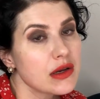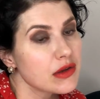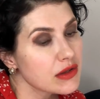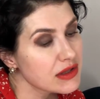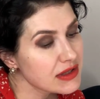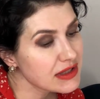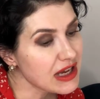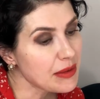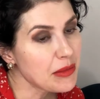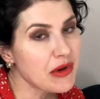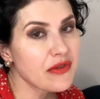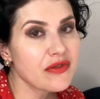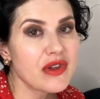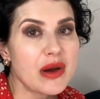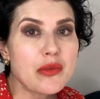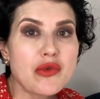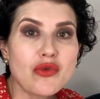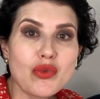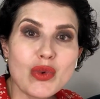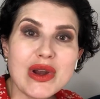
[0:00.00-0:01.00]
Some of
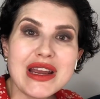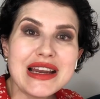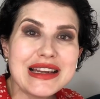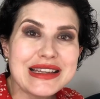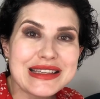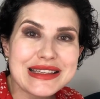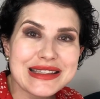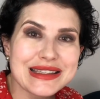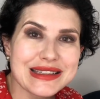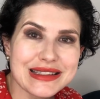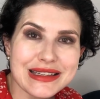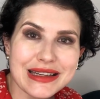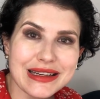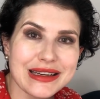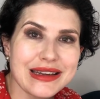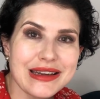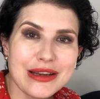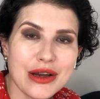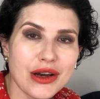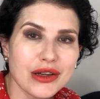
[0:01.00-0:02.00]
them are really
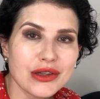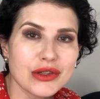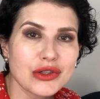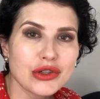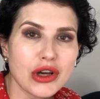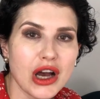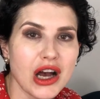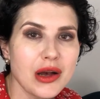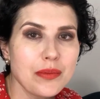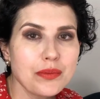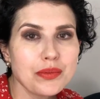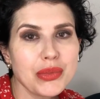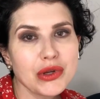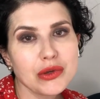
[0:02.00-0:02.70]
sticky on top,